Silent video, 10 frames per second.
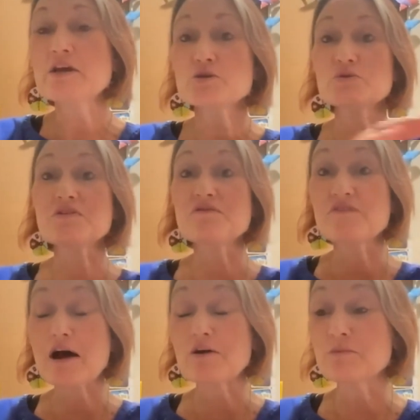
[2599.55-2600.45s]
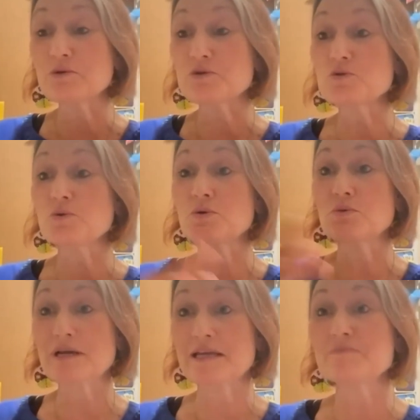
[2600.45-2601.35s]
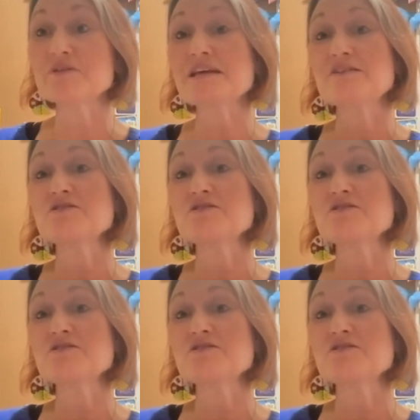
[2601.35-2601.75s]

So it's an invaluable tool, what Kim said,